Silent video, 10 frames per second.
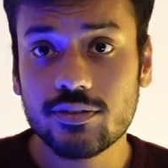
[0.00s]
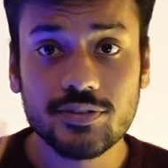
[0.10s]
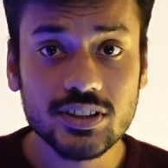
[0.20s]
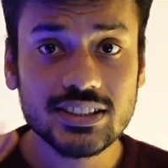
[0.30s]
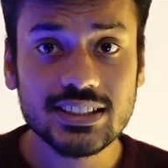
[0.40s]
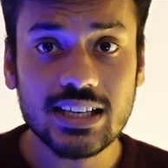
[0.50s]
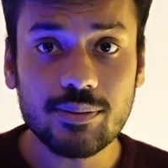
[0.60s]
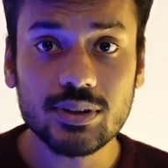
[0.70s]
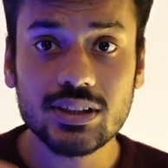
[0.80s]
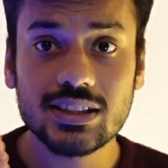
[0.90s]
First
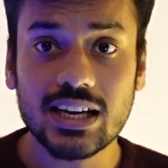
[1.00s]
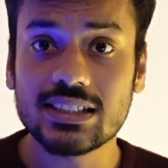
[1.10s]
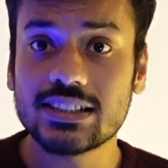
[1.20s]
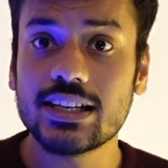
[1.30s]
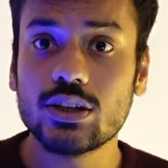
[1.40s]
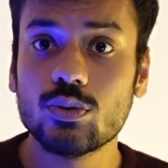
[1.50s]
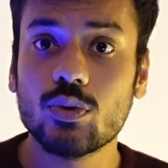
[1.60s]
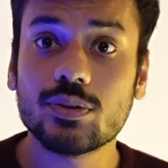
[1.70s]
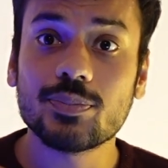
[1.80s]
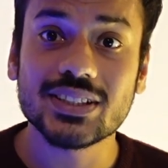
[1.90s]
example, that will tell you
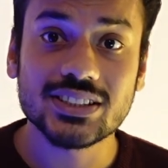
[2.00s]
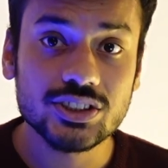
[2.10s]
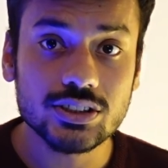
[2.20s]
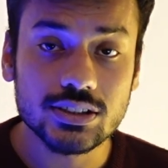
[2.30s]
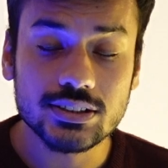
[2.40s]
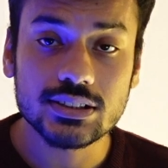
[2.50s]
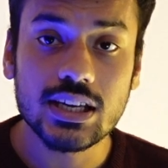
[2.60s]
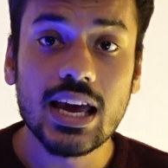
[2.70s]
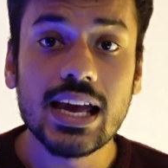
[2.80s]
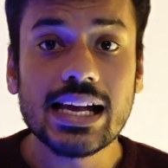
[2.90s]
what precision is.
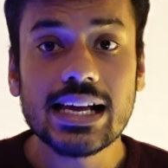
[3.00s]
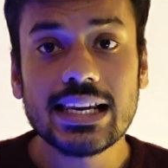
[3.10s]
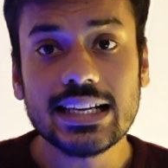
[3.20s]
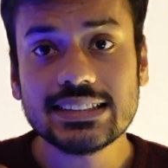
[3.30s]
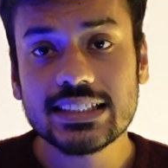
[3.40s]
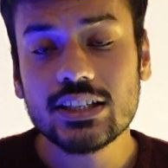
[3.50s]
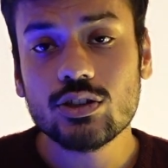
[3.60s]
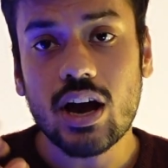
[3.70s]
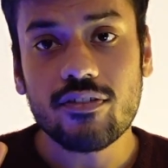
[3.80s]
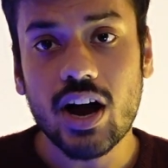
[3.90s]
Let's say you
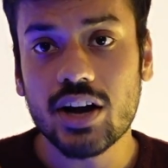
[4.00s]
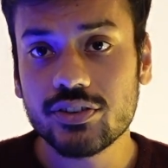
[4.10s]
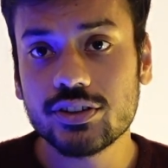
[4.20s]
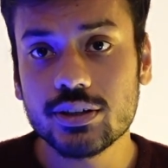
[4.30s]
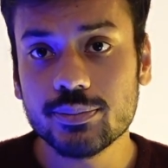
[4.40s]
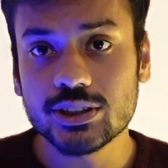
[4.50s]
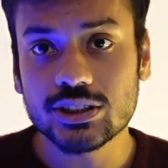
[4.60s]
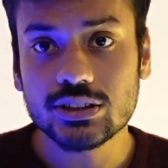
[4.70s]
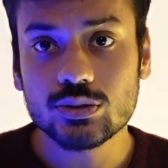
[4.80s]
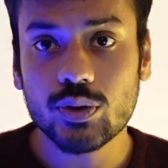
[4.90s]
have 100
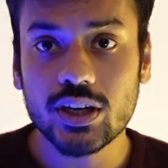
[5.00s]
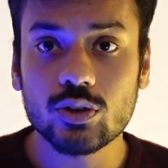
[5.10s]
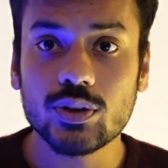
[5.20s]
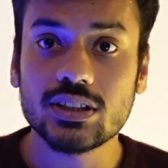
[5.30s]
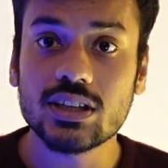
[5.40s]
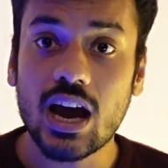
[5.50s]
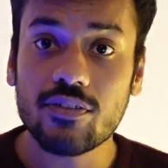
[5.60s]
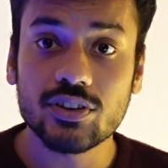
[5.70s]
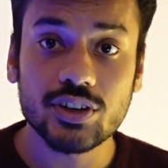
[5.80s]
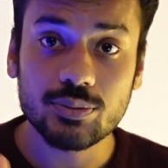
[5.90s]
images where you either
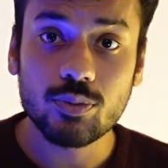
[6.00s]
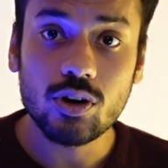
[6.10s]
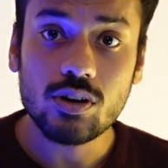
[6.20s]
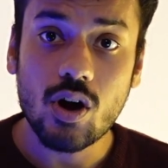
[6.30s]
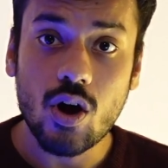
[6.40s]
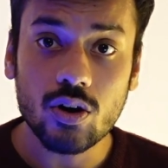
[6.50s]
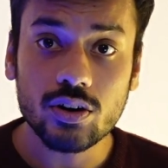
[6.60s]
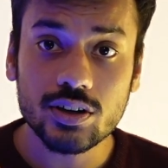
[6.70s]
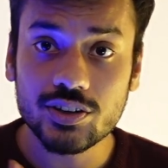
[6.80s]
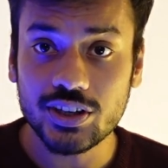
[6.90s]
have a red ball or
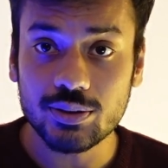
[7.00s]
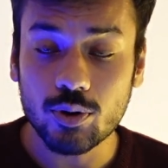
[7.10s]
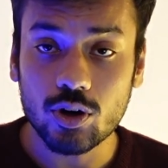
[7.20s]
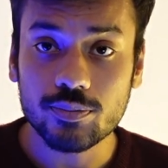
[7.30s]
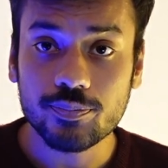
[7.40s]
a green ball.